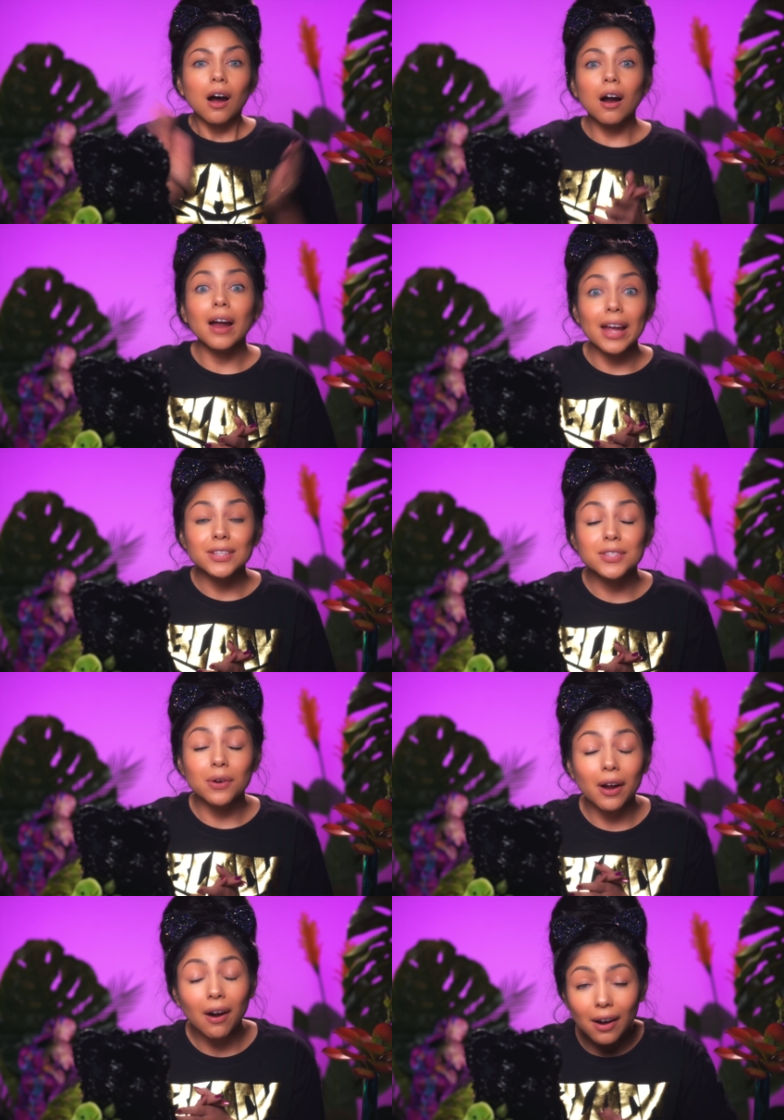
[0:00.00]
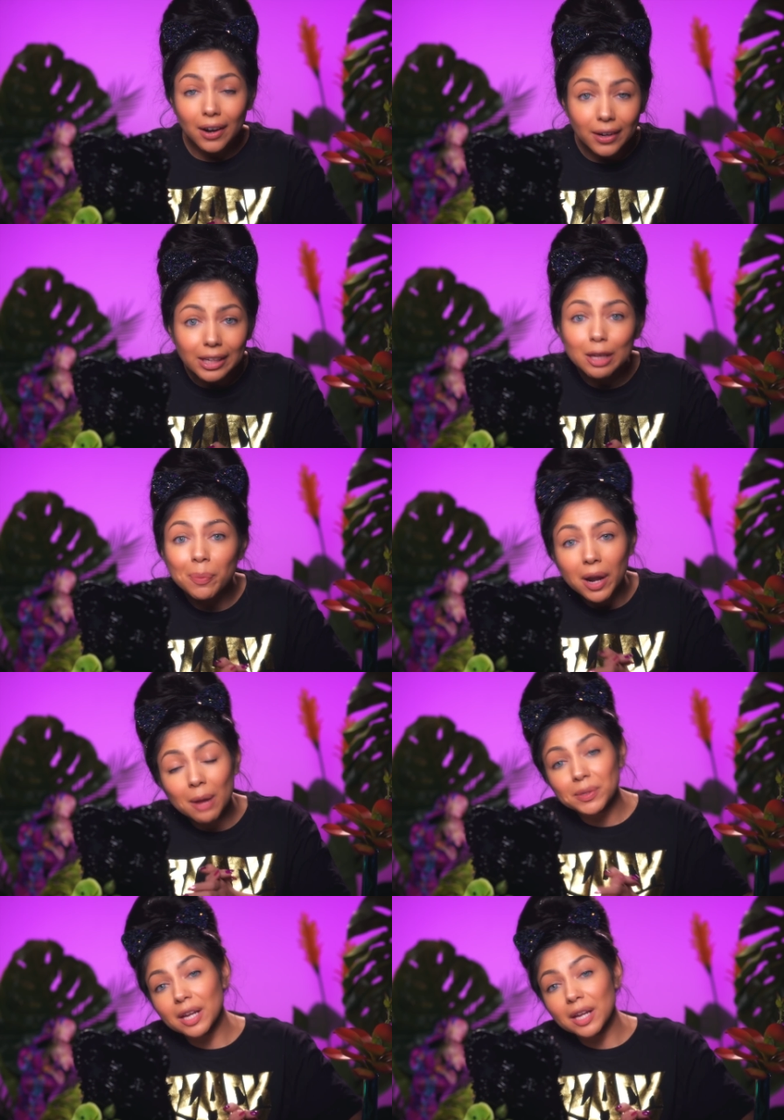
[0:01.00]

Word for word: All right, so I already prepped